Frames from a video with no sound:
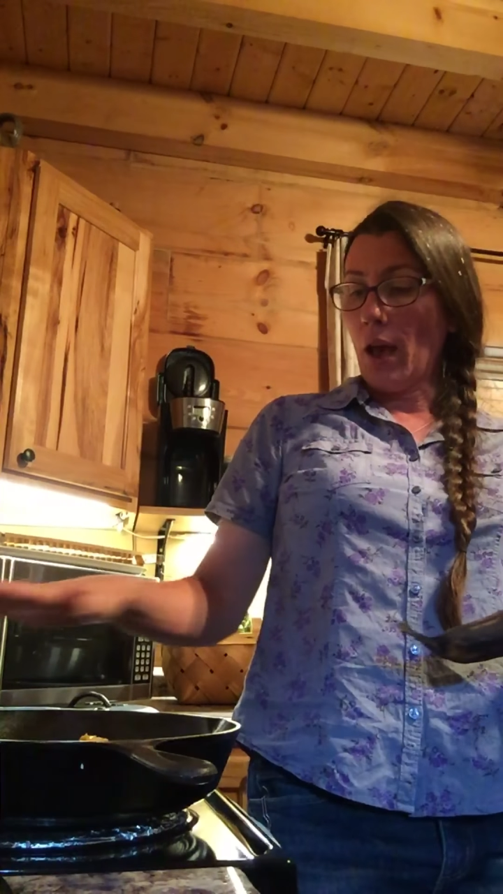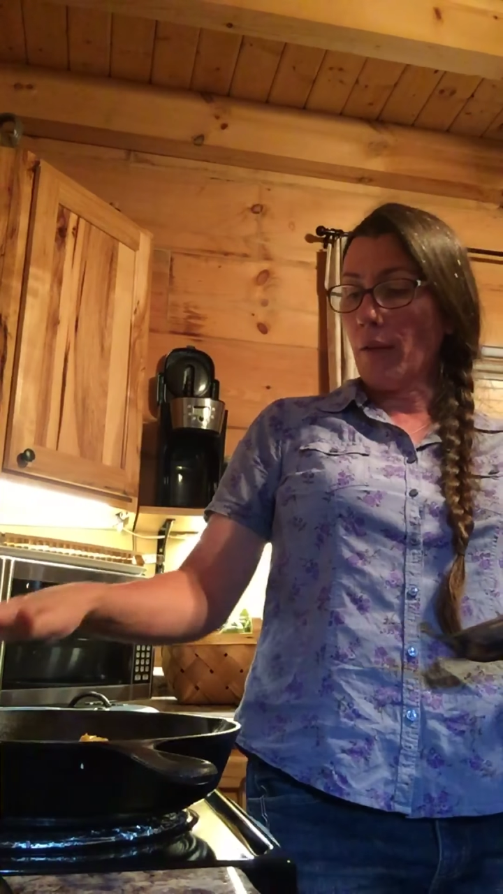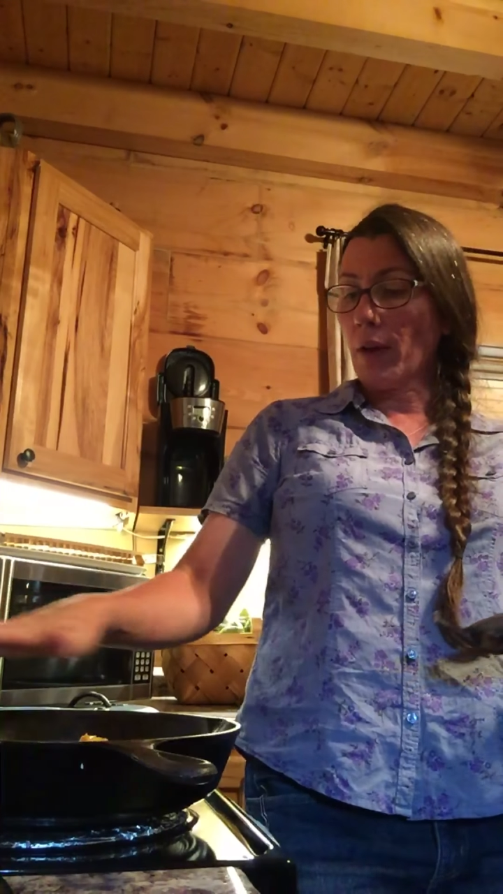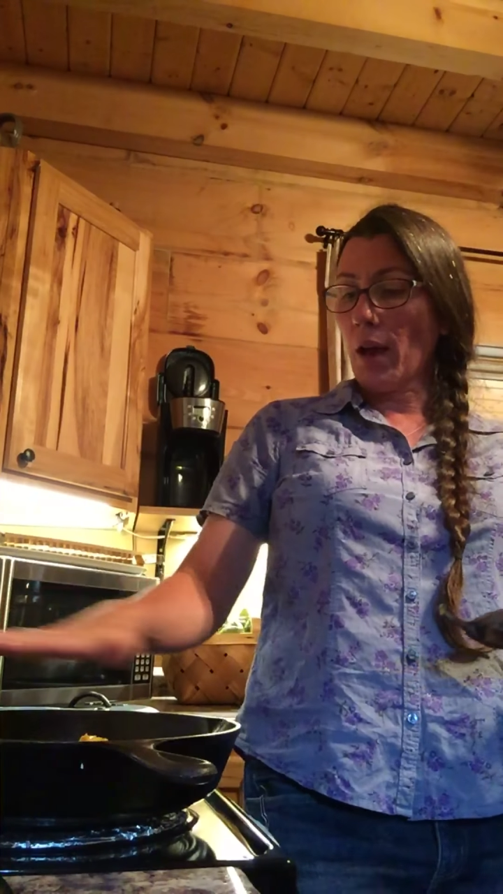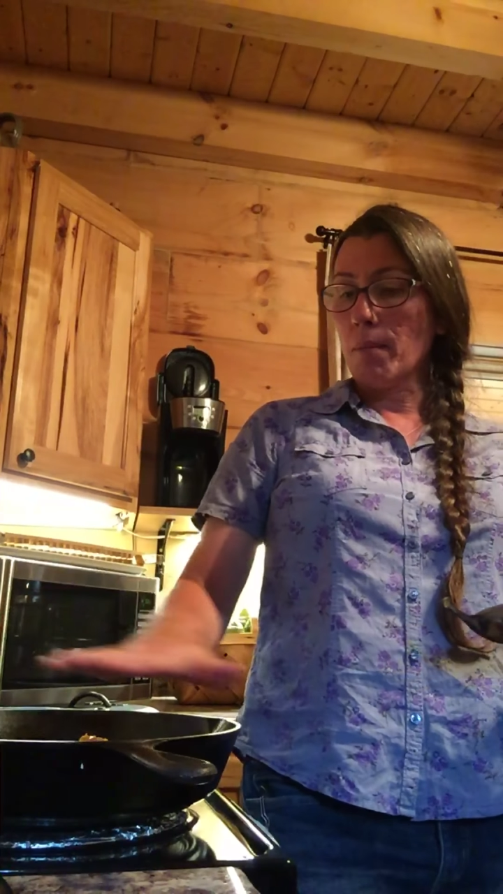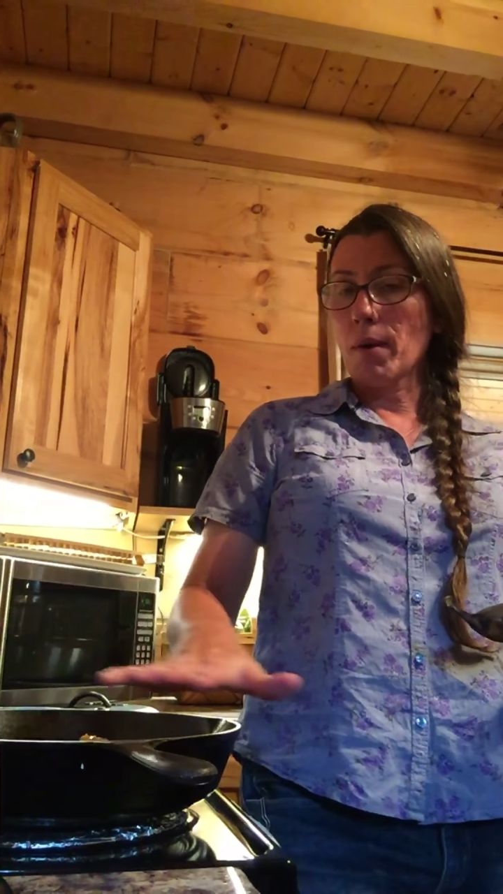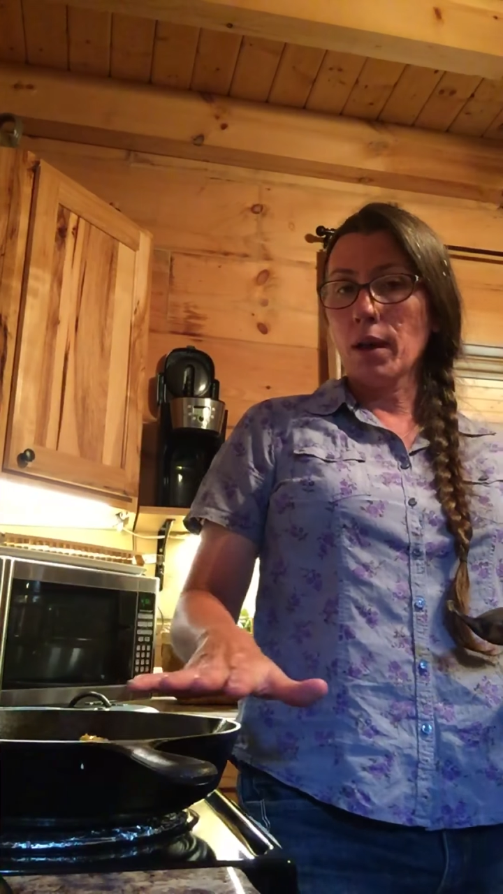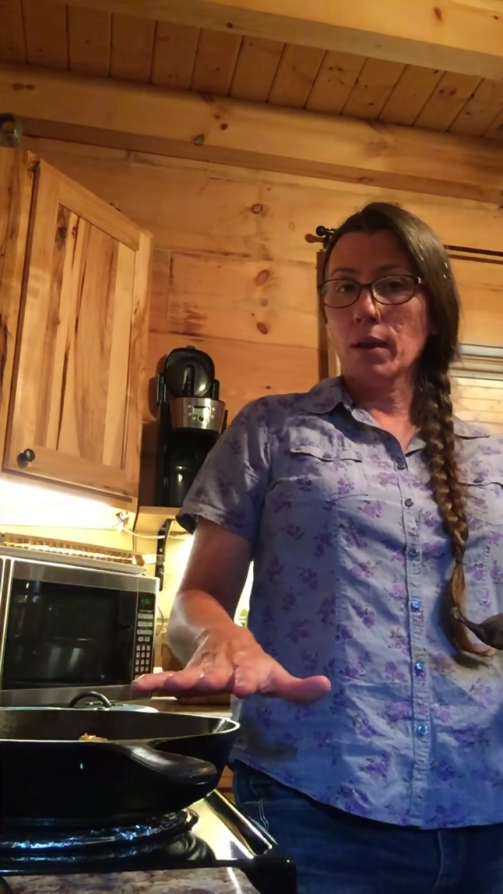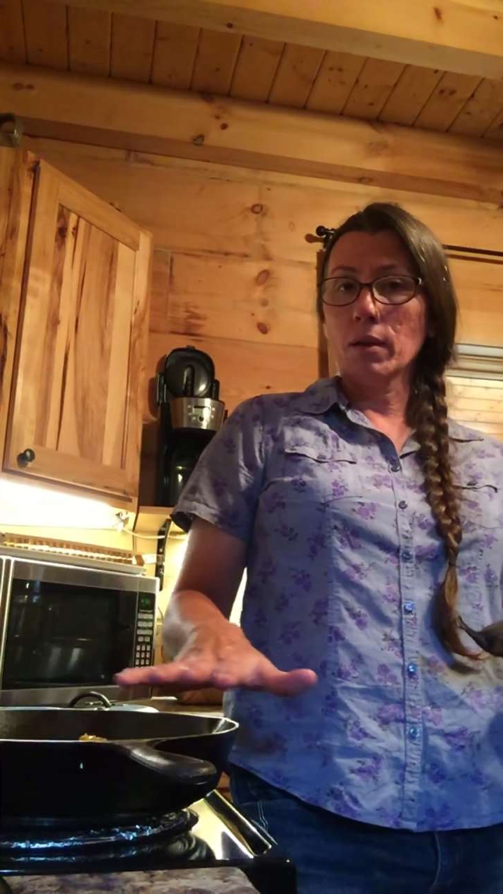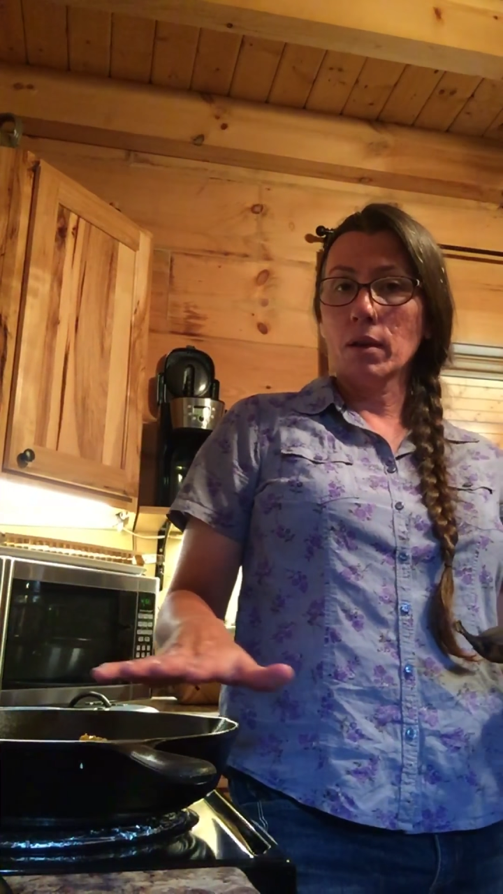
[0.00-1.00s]
I've got
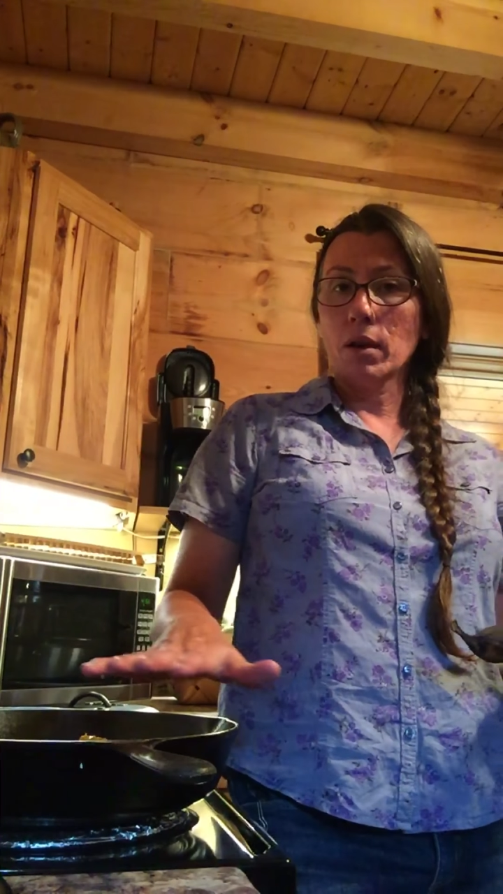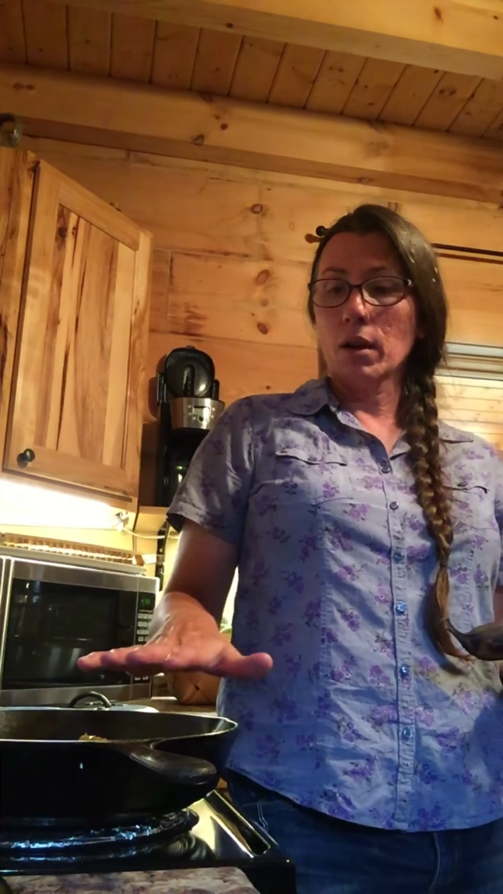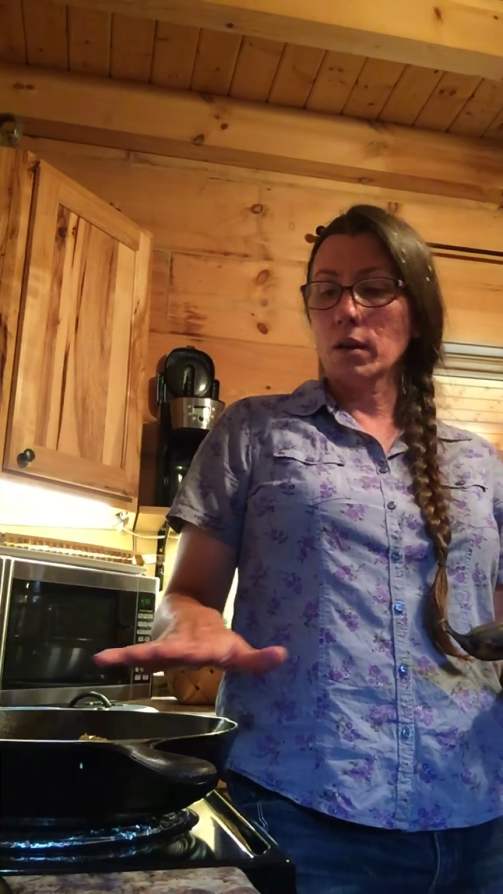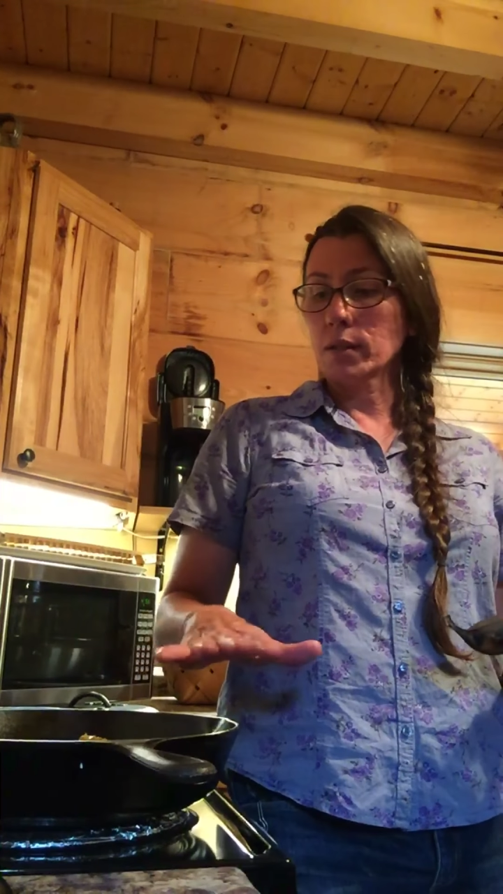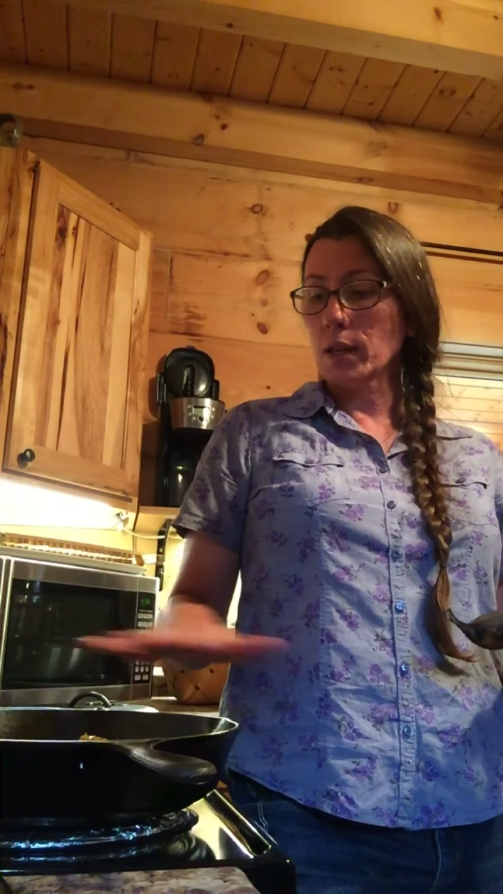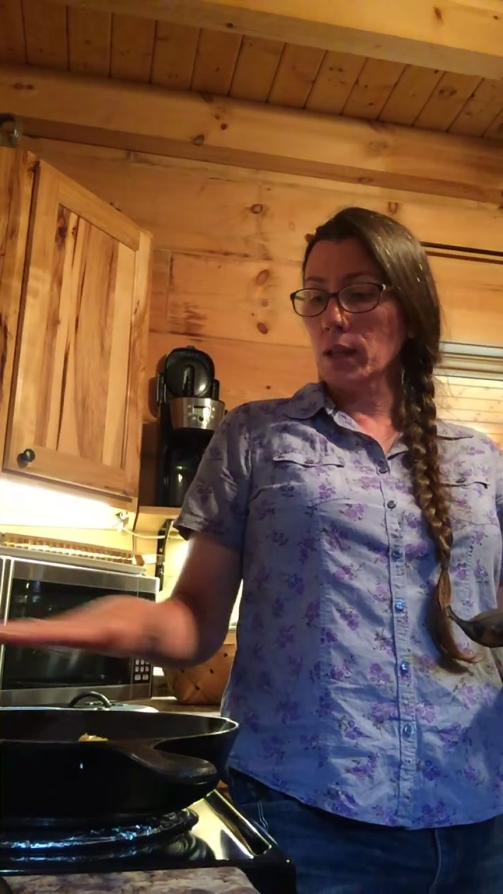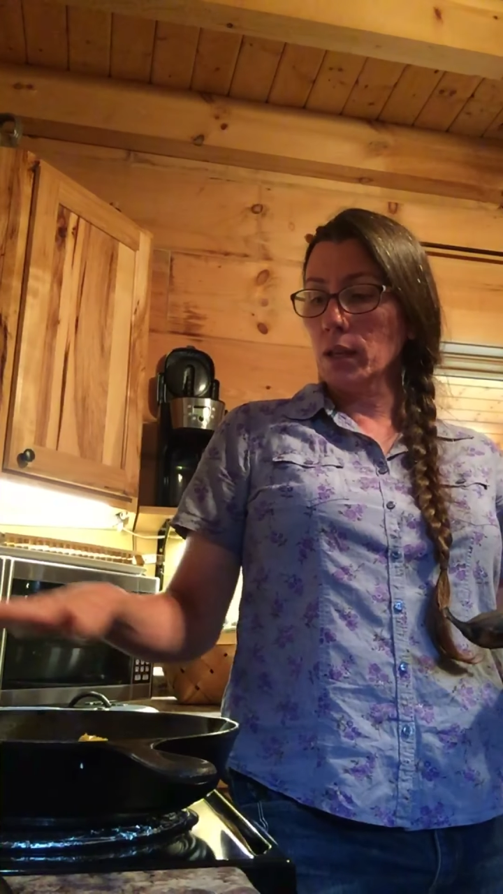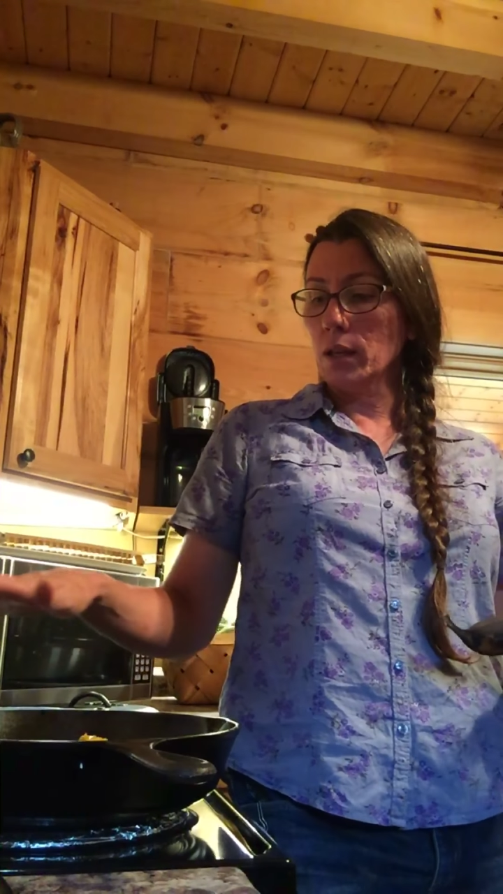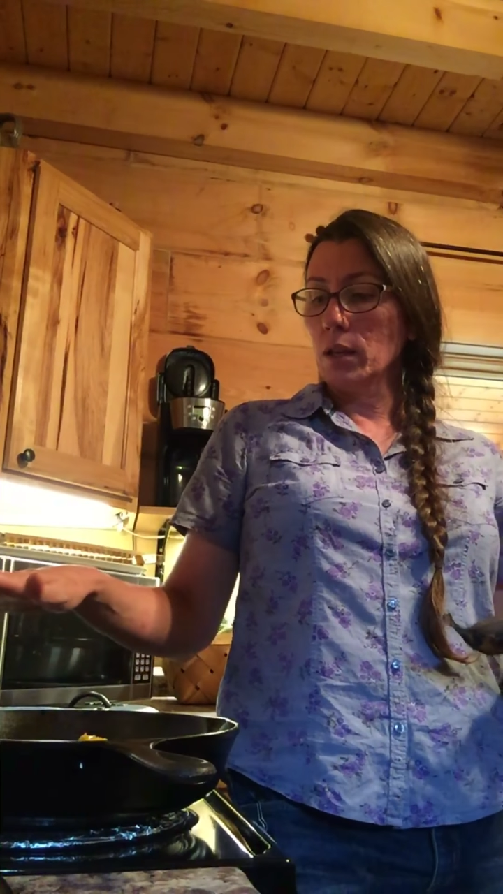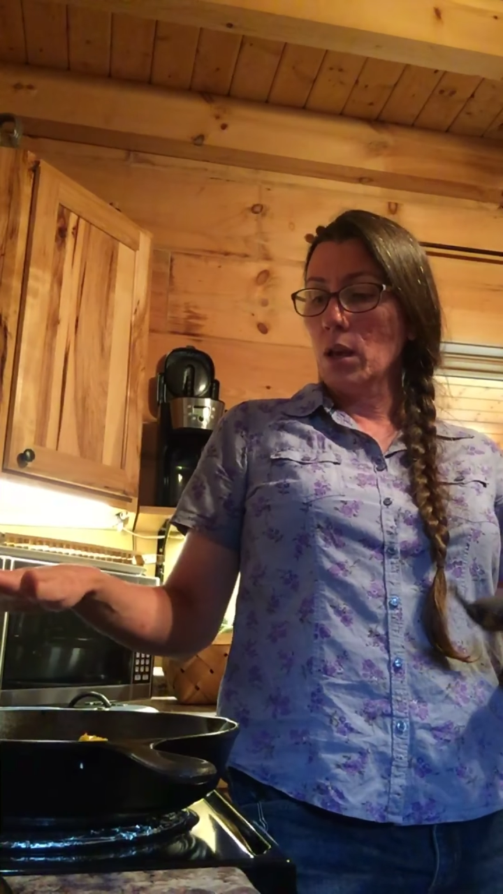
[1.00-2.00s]
my
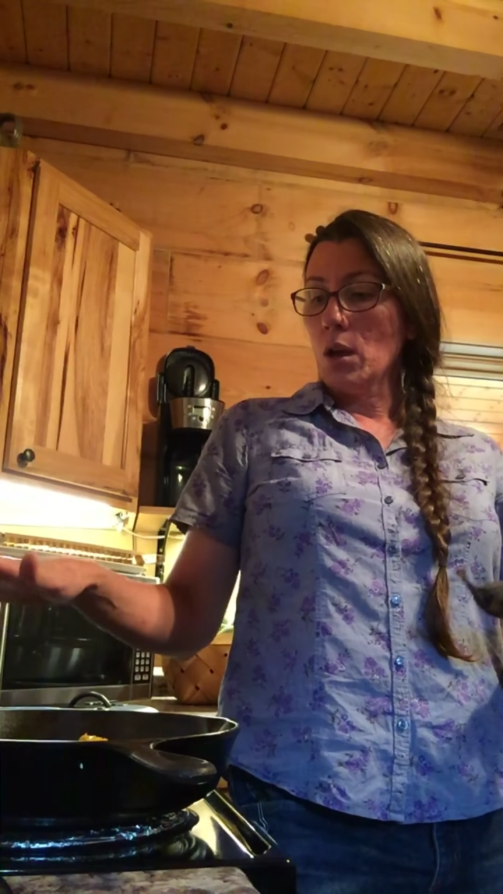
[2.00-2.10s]
skillet